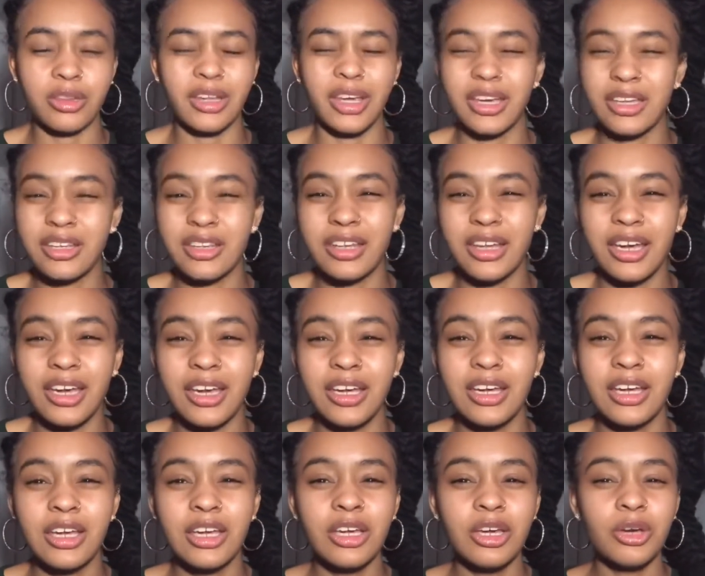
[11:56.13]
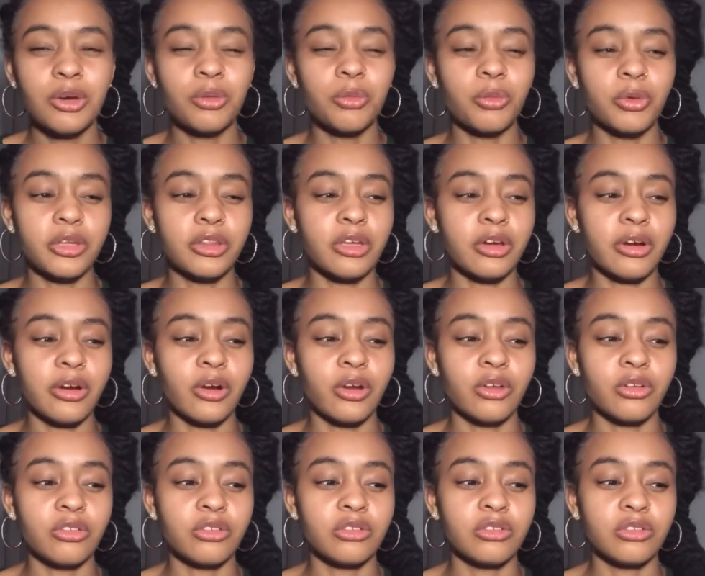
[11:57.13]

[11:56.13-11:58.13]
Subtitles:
like that when they're